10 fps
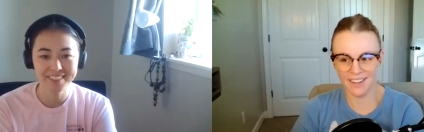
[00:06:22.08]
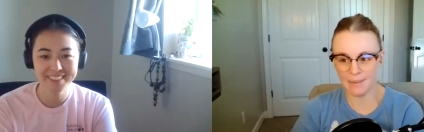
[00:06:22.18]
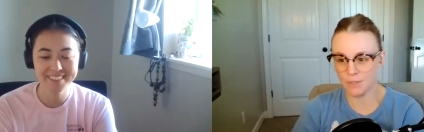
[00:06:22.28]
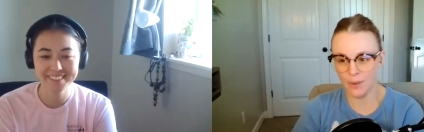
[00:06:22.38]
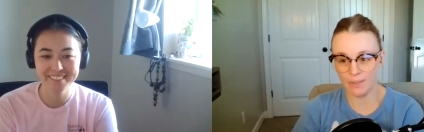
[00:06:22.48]

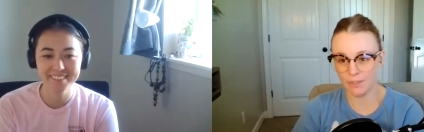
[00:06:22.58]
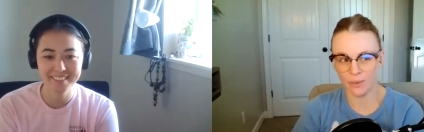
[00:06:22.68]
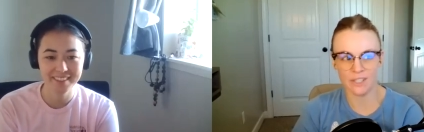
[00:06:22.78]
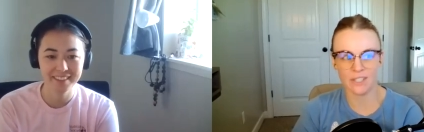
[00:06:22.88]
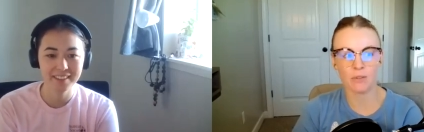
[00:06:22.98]
Speaker 1: I'm sure we have different
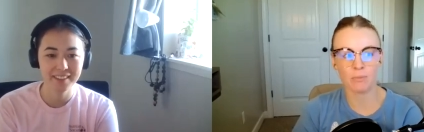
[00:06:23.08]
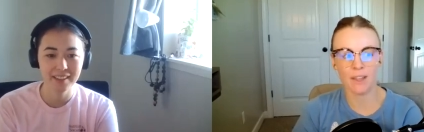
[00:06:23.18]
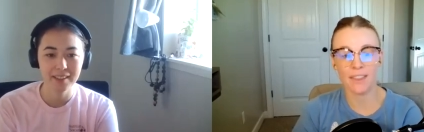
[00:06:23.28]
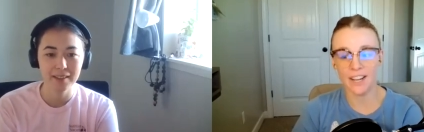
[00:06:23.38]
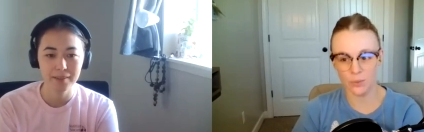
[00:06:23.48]
ones too,
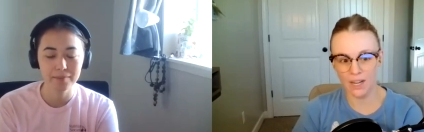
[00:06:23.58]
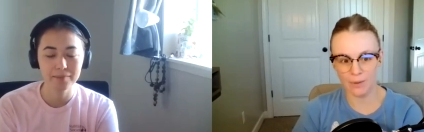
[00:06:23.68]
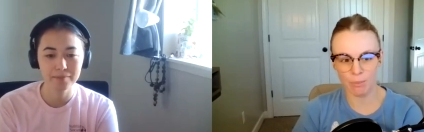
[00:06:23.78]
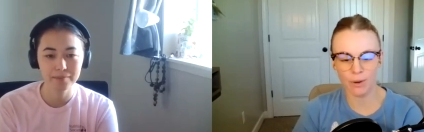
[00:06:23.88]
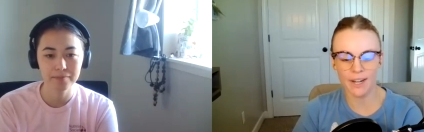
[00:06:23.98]
but the next one I
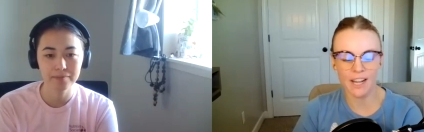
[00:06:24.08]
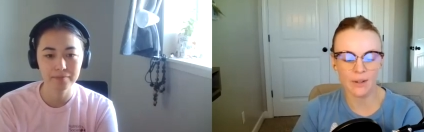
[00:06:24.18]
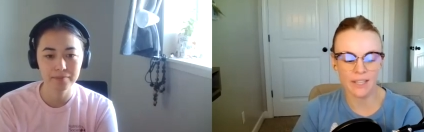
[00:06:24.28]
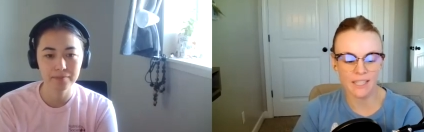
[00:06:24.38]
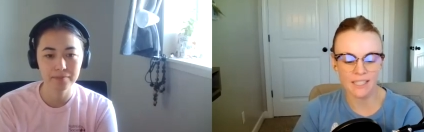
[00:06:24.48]
want to point
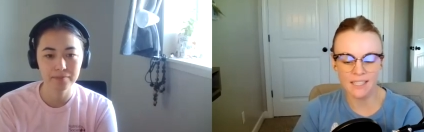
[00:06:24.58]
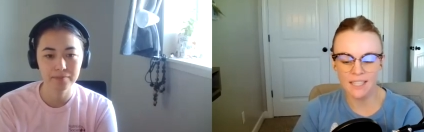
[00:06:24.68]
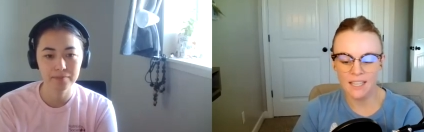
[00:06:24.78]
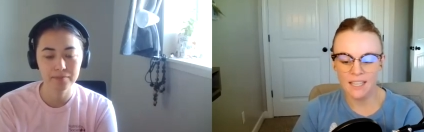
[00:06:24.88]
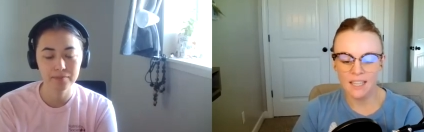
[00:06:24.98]
out is
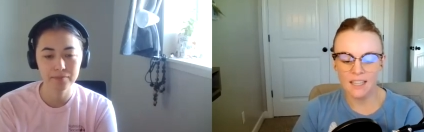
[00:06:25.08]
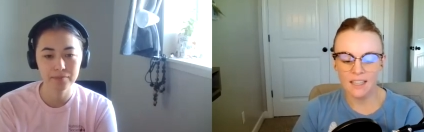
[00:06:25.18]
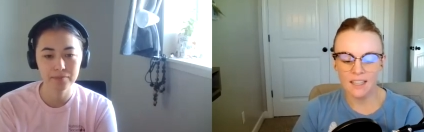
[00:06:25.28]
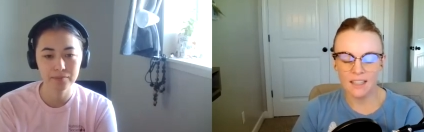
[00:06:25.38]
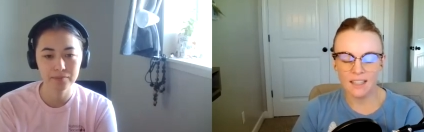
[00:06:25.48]

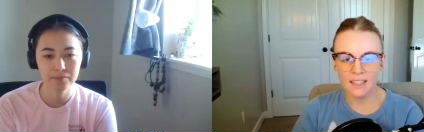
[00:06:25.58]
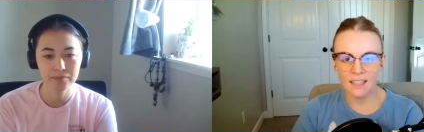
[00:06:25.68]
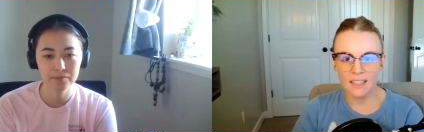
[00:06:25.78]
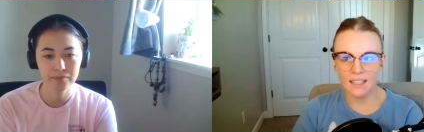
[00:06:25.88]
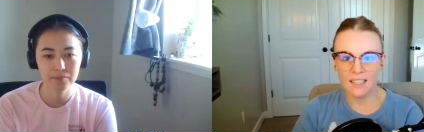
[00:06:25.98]

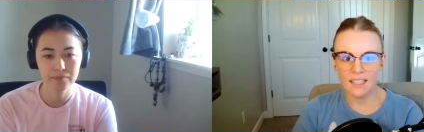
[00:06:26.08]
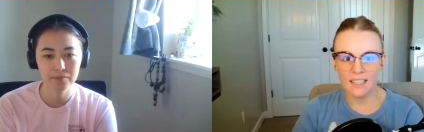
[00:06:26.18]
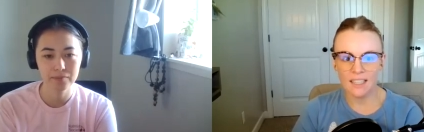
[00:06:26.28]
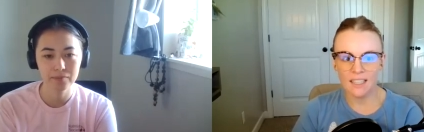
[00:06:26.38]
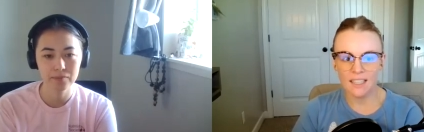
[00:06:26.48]

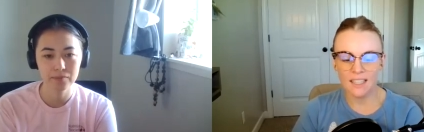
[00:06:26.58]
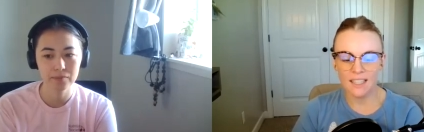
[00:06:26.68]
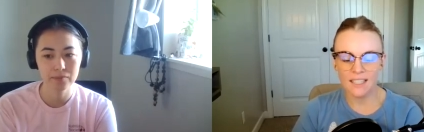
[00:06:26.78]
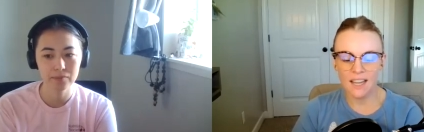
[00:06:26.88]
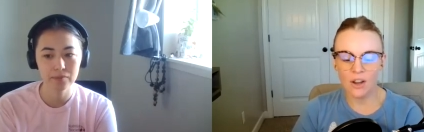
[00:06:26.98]
uh,
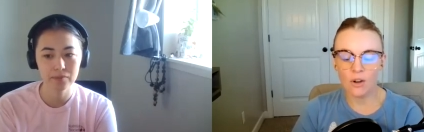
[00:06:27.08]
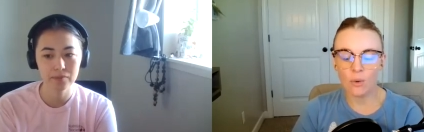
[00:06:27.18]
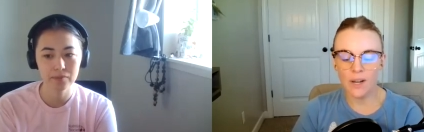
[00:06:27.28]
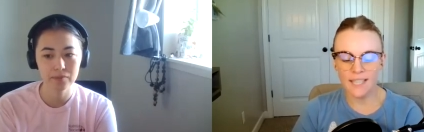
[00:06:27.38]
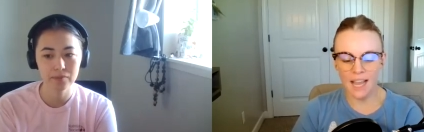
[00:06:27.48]
it's not
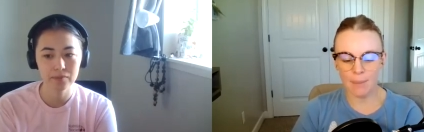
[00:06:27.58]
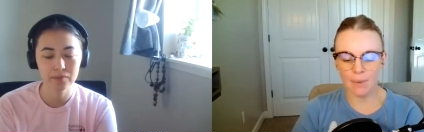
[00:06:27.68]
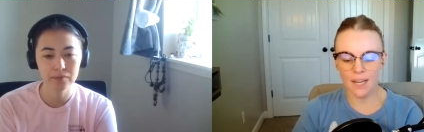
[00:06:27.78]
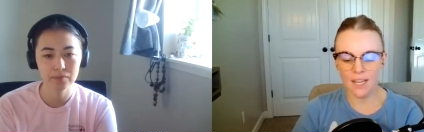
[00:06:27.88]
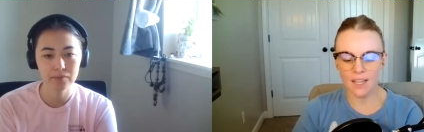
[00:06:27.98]
always
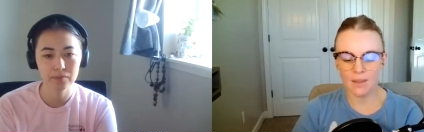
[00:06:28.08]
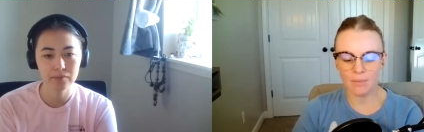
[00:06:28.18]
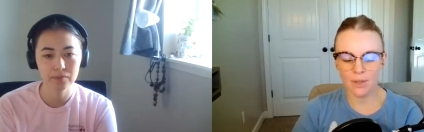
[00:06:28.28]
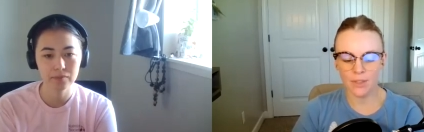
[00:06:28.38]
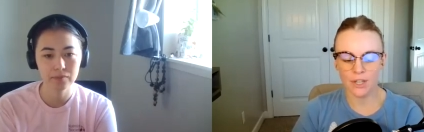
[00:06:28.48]
happening,
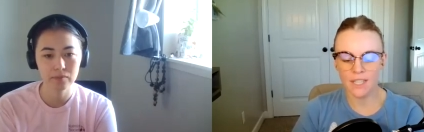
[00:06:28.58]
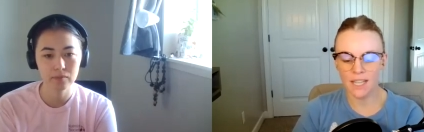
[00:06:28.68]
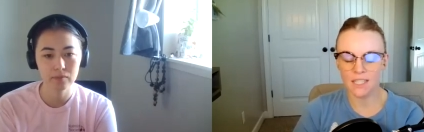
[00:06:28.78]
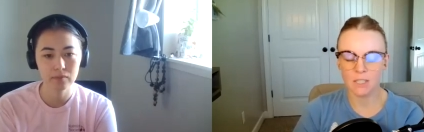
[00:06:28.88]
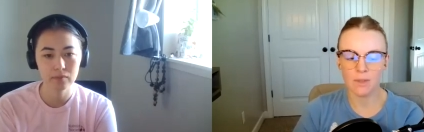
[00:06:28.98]
but there
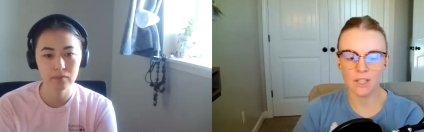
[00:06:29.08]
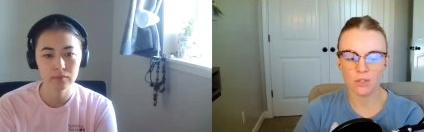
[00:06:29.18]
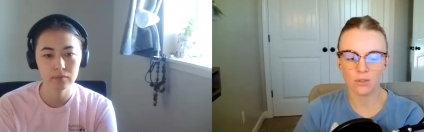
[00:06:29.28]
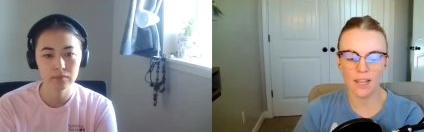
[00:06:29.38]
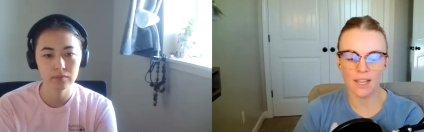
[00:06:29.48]
tends to be a
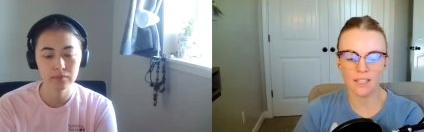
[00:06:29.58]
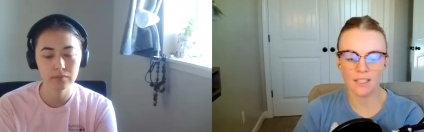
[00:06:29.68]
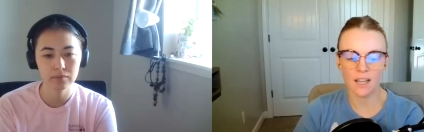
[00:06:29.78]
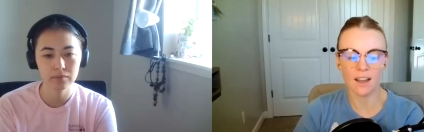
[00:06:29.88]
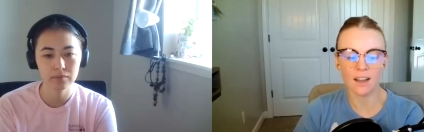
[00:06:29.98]
trend
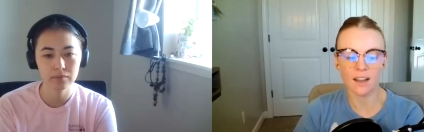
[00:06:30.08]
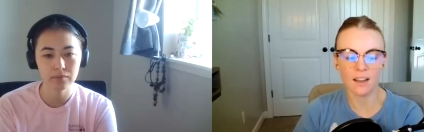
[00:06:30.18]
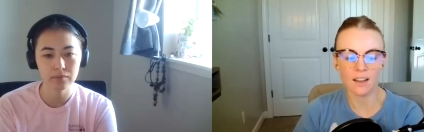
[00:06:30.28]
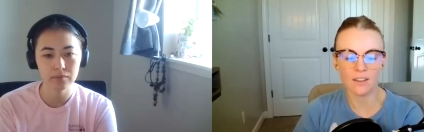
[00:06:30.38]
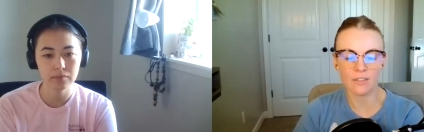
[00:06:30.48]

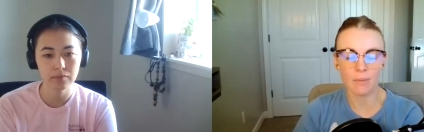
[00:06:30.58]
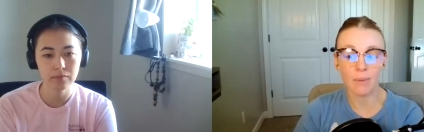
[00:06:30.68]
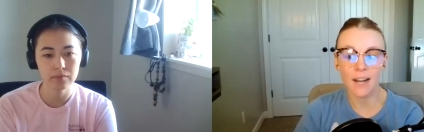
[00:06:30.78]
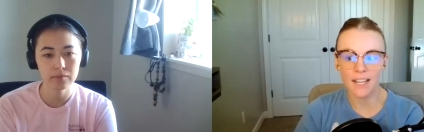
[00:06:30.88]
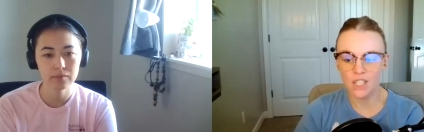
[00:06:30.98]
of
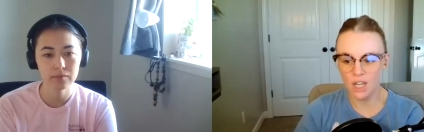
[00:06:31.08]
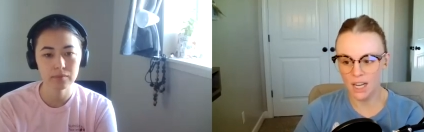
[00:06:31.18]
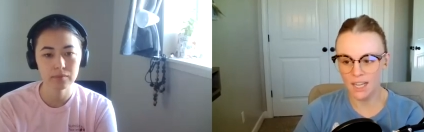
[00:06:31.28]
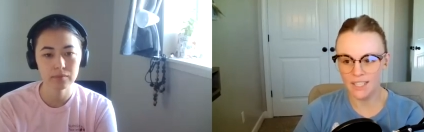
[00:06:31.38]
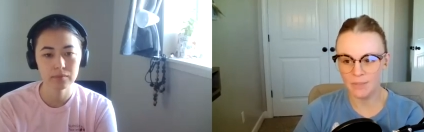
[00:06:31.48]
body
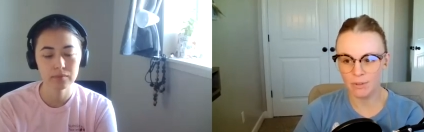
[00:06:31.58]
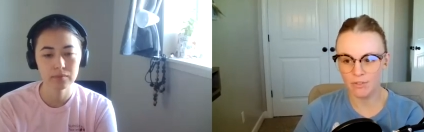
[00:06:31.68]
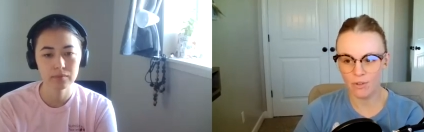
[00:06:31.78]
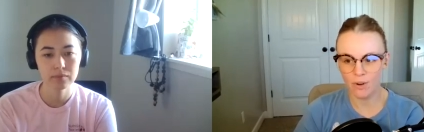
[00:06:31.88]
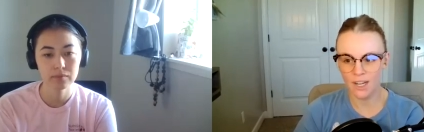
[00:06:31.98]
checks
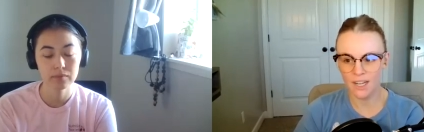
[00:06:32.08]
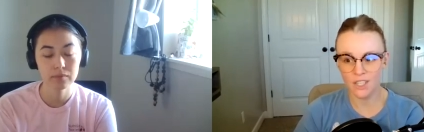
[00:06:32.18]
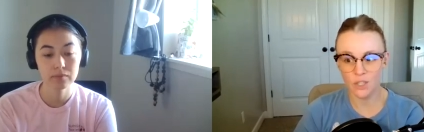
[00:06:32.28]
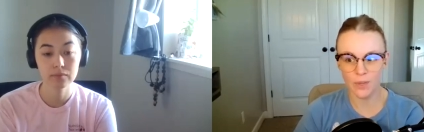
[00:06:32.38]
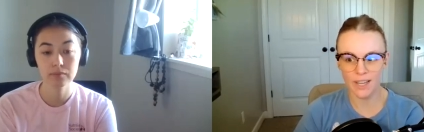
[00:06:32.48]
before.
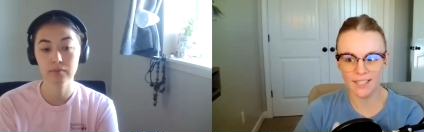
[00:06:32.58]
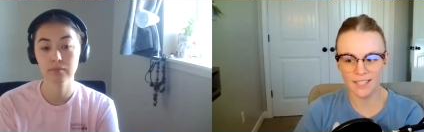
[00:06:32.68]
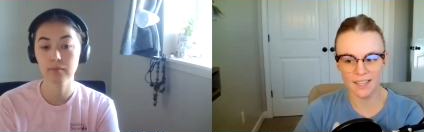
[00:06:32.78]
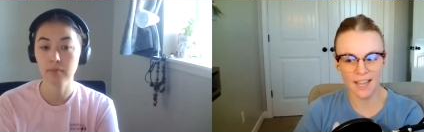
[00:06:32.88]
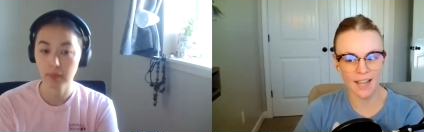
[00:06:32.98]
Should we get
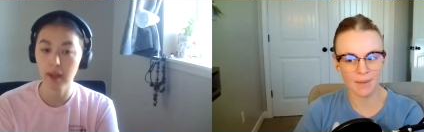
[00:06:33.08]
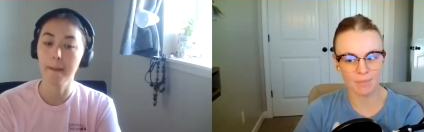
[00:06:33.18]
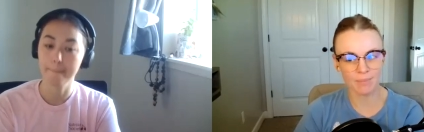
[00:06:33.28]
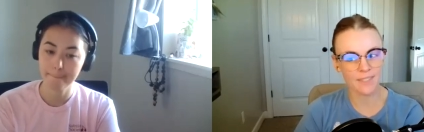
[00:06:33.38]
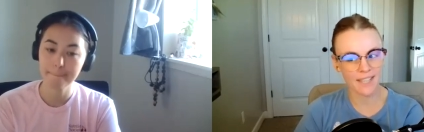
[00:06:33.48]
into that
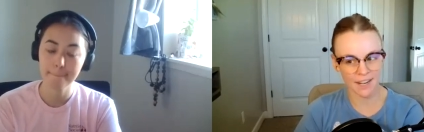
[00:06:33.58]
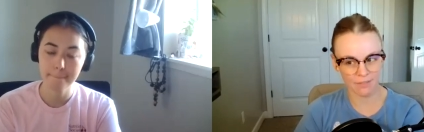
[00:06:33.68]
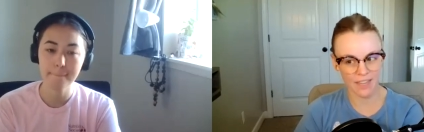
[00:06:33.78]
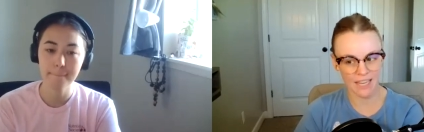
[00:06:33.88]
side of